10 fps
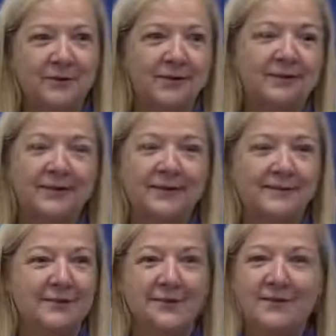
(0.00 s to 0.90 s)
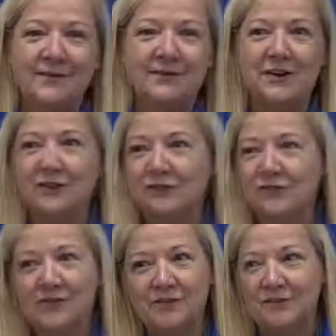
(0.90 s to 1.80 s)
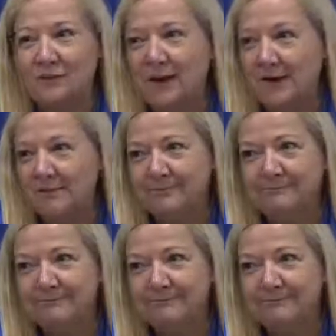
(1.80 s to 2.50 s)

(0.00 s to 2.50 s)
Well, it's $37 for every swipe.